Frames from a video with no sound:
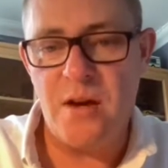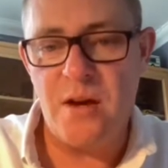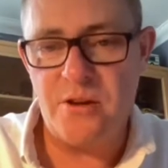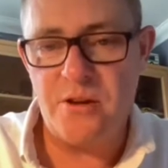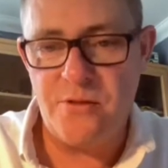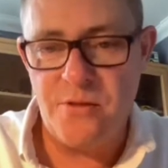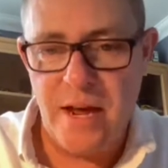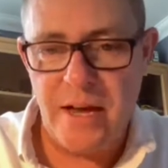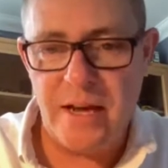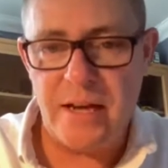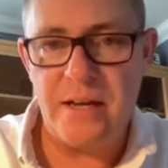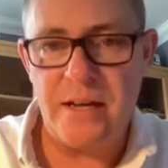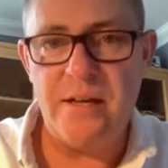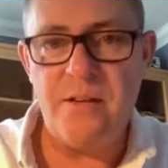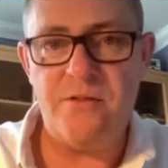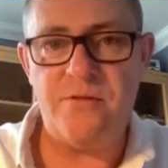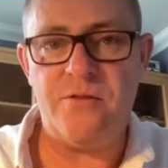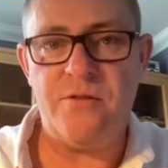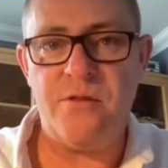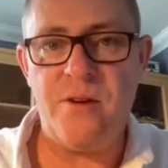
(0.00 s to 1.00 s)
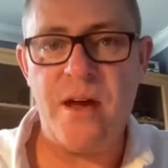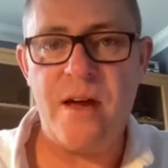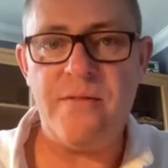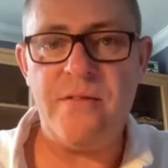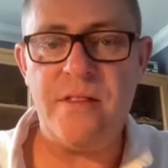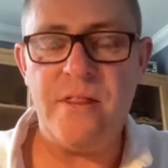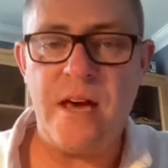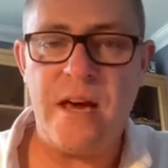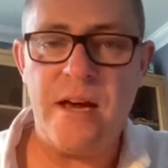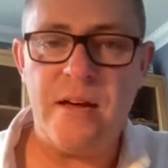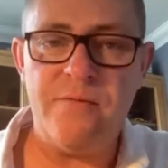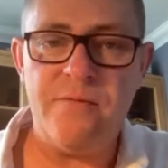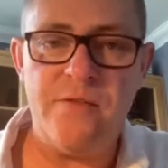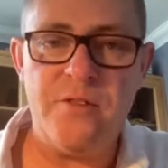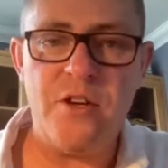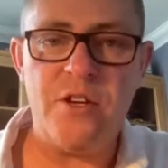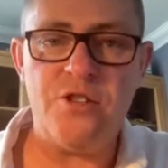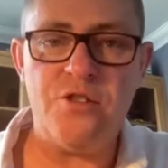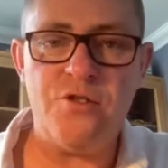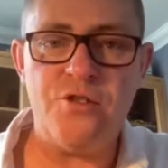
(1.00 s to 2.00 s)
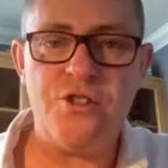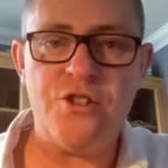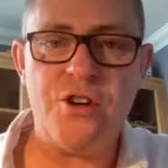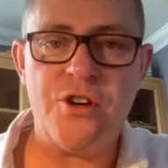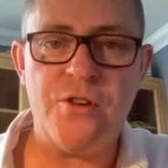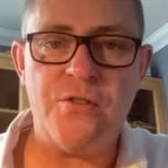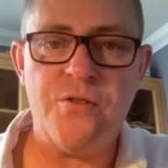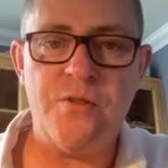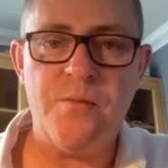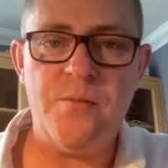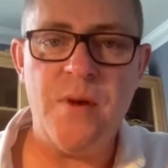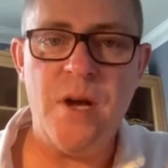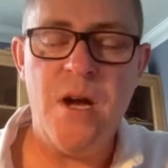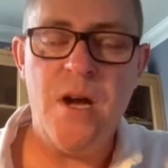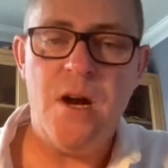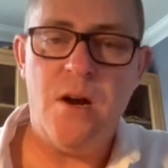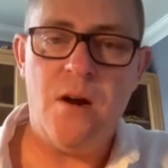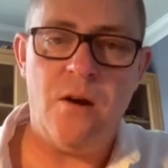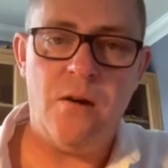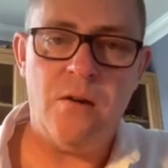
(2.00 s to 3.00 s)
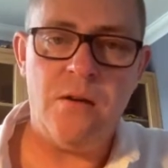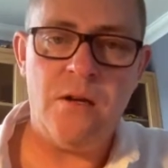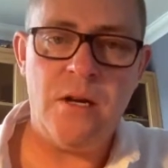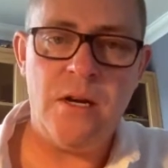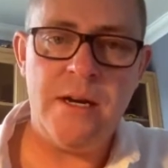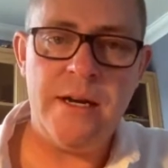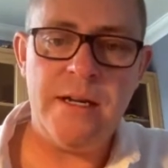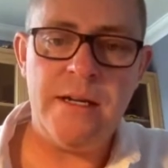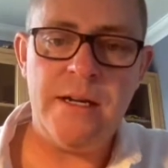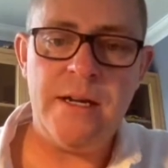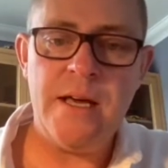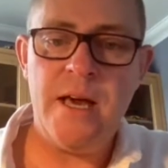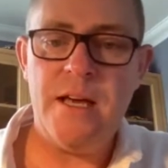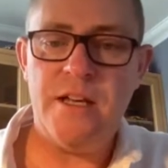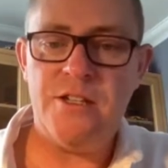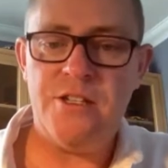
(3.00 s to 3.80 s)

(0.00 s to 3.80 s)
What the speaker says: correctly through having that virtual showroom online,